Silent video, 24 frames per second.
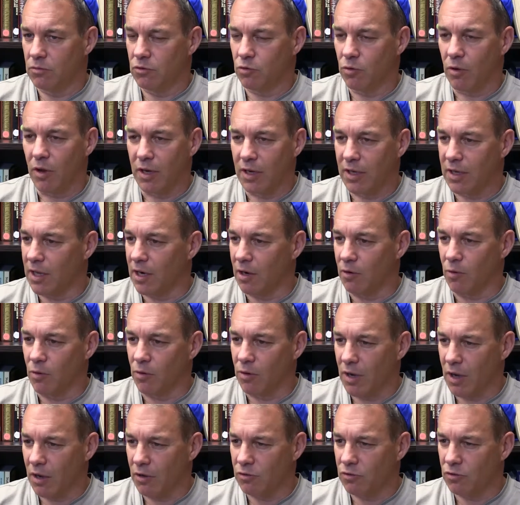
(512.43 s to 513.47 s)
trying to get our
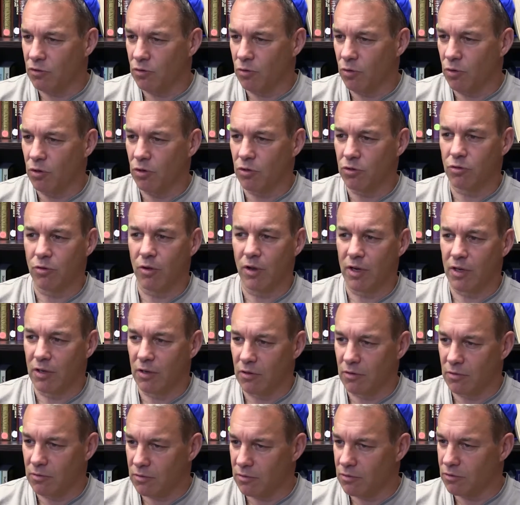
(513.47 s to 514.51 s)
own house in order, trying
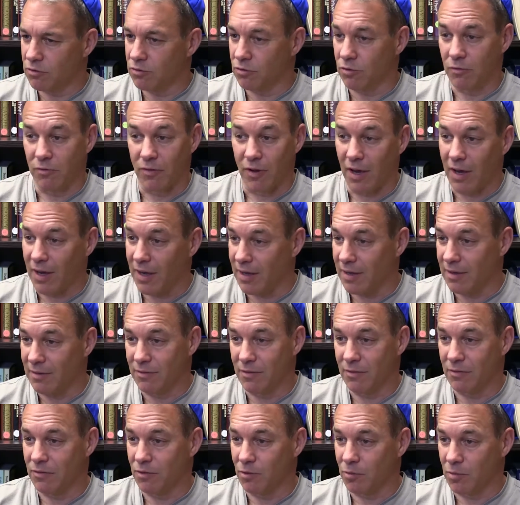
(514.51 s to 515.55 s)
to
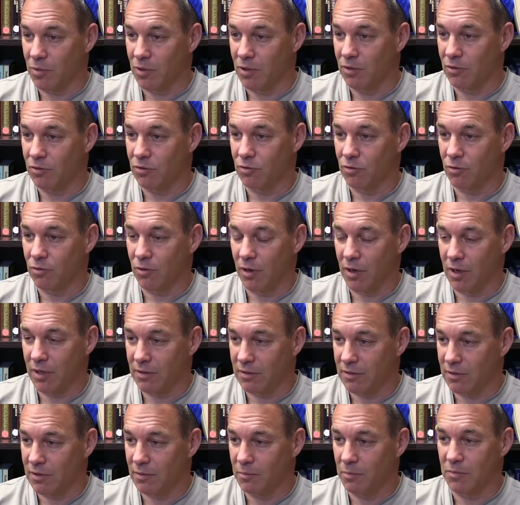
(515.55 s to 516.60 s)
survive, if you will, trying
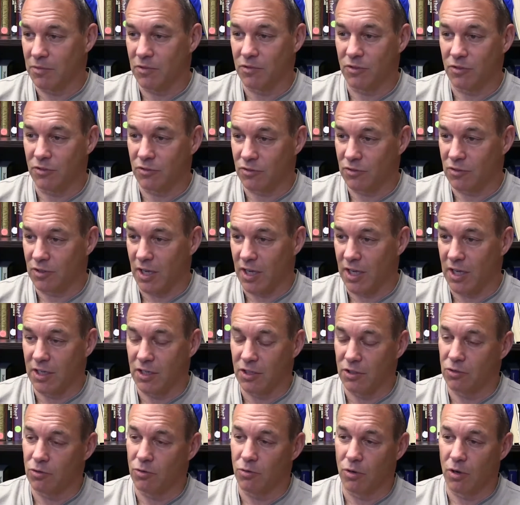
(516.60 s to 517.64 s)
to sustain
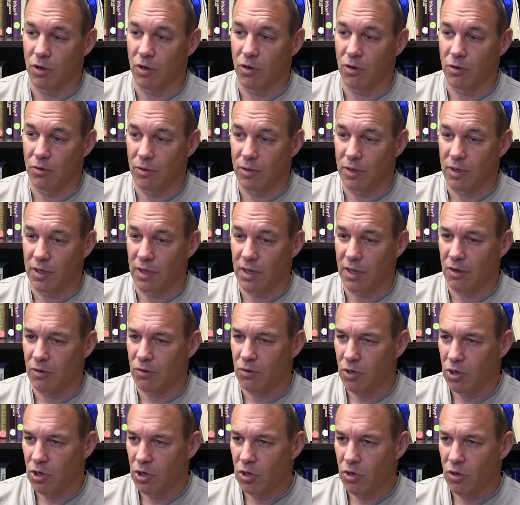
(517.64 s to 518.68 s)
and grow. And now
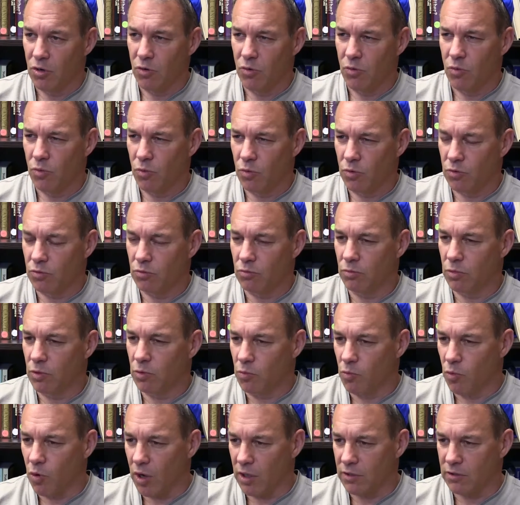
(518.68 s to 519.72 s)
we we
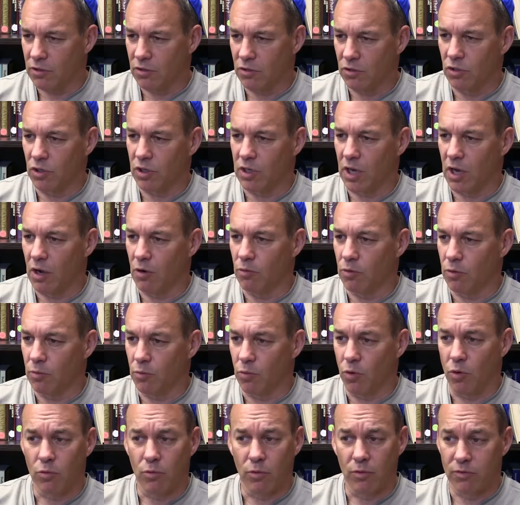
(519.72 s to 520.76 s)
want to look outward
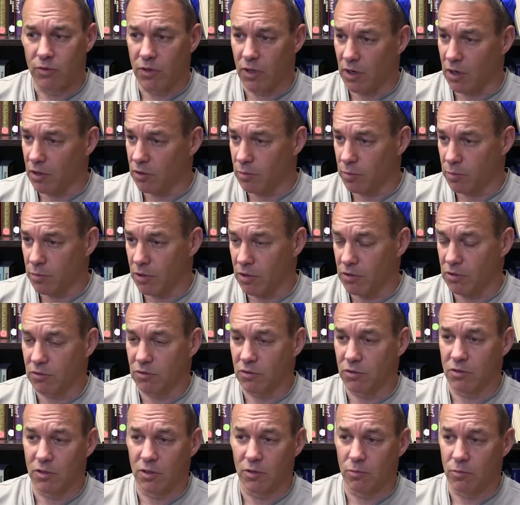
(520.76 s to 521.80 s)
more. We've done other projects
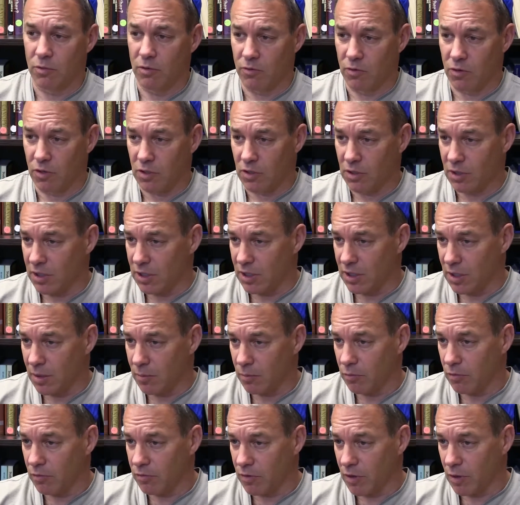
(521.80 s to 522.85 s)
here like river
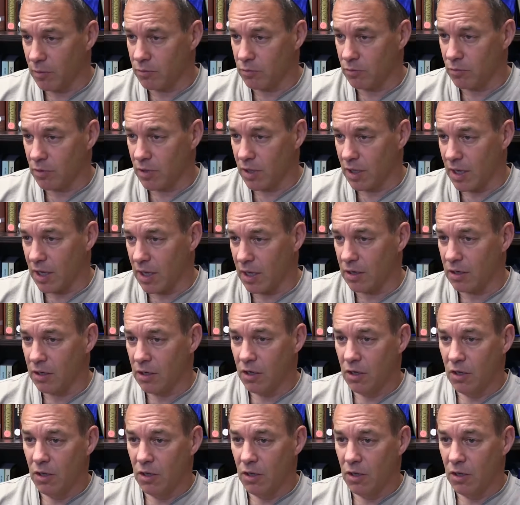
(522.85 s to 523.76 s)
cleanup. We've helped with that.